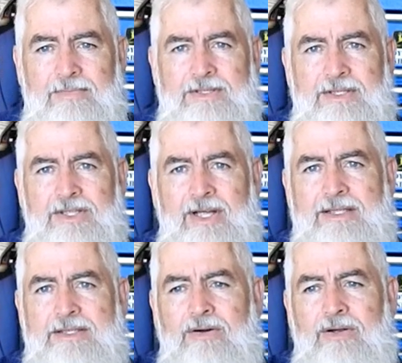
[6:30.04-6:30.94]
there's a
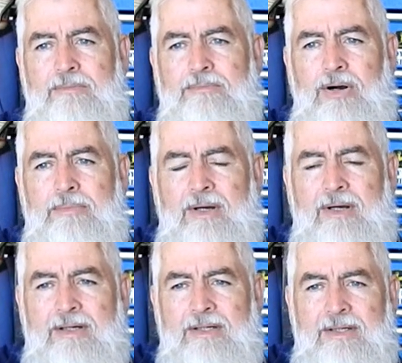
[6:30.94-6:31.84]
chance that I can pop
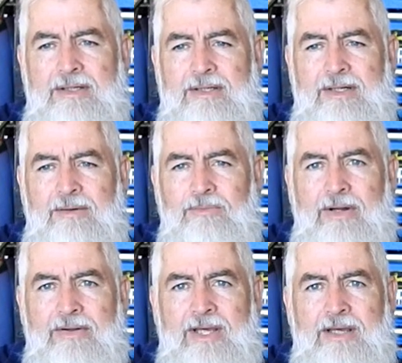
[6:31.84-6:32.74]
one
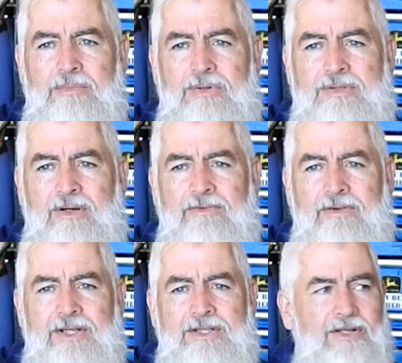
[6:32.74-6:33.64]
of the gimbals off
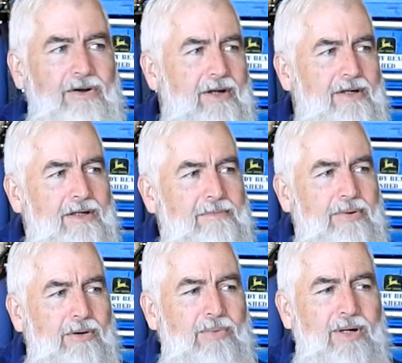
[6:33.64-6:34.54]
on this side
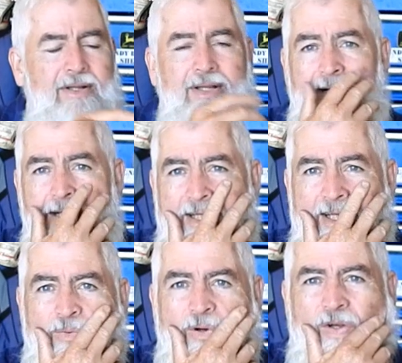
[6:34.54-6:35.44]
and pop one of the
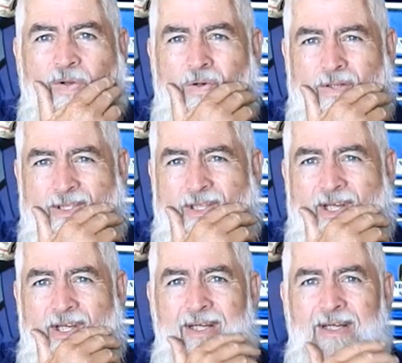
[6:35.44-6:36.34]
LED work lights
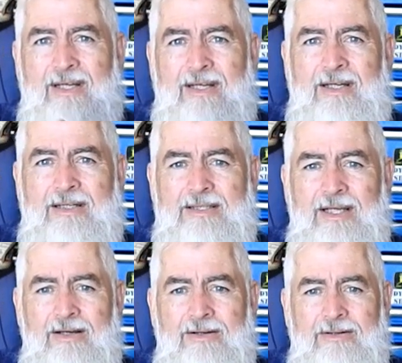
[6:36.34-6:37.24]
there, and
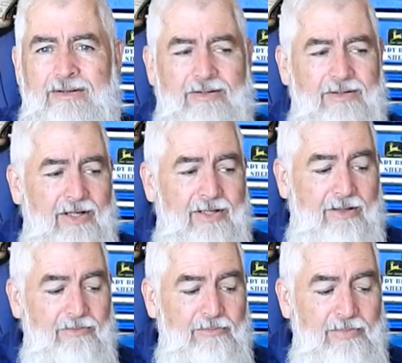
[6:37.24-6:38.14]
so then
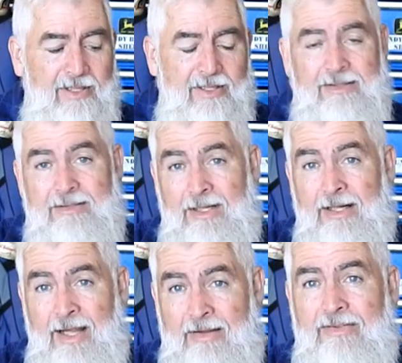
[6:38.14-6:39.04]
that will be
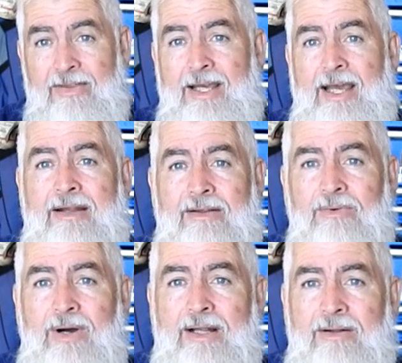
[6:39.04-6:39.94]
another thing out of the
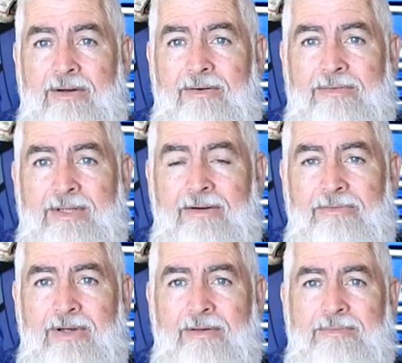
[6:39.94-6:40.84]
way. Like, you know,
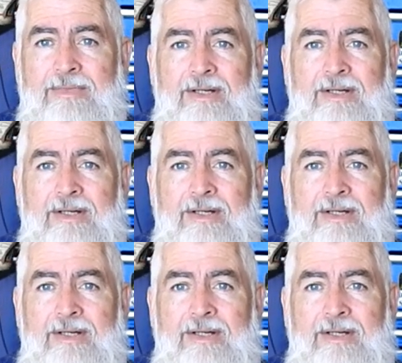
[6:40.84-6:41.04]
if we can